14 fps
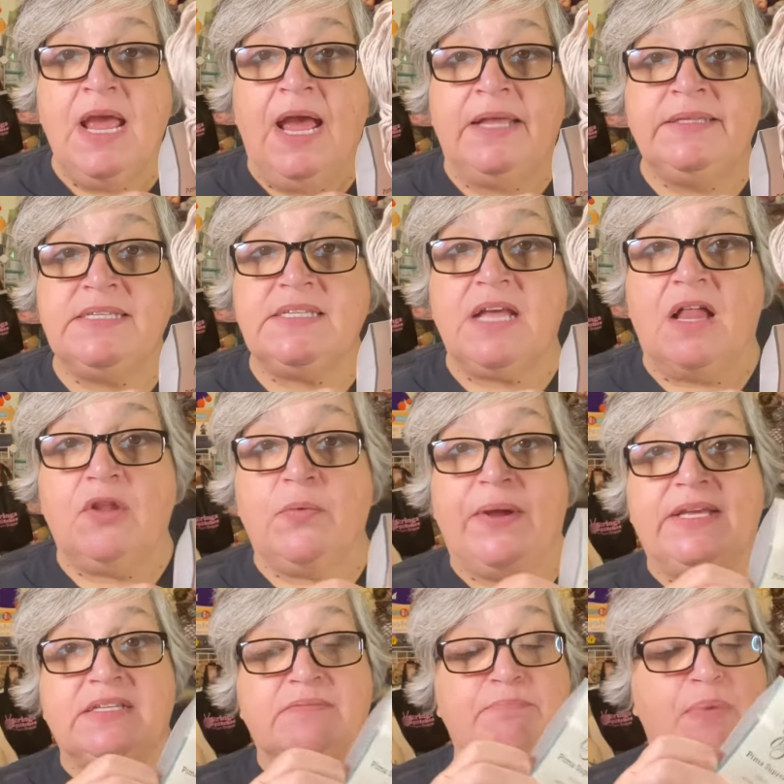And this colorway
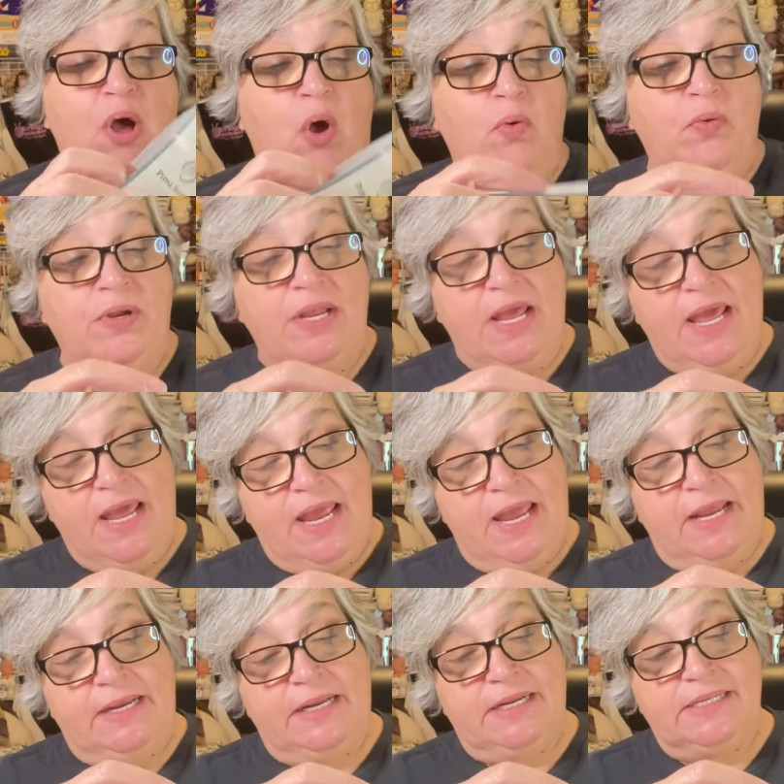is Bone,
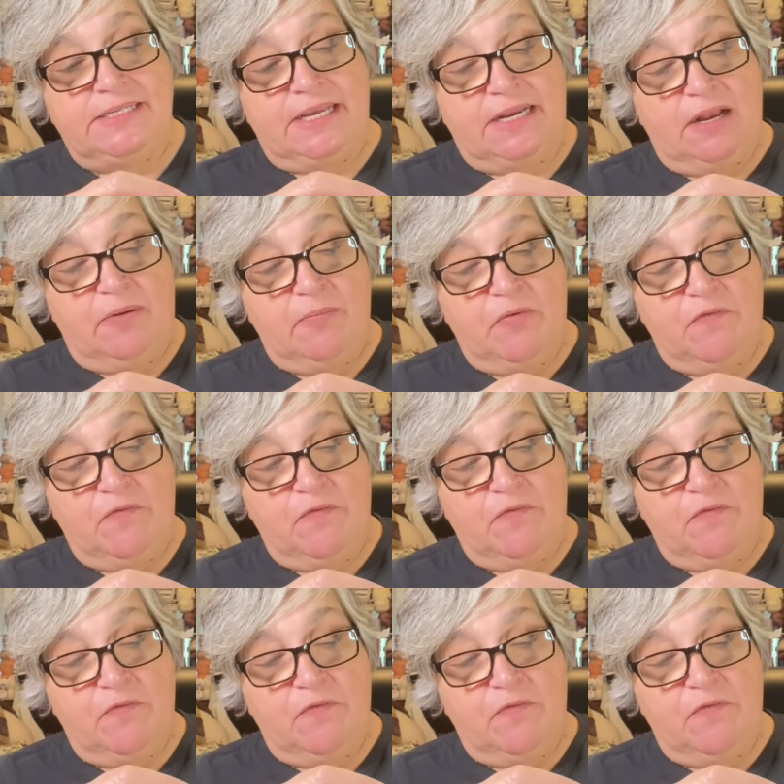and it is a number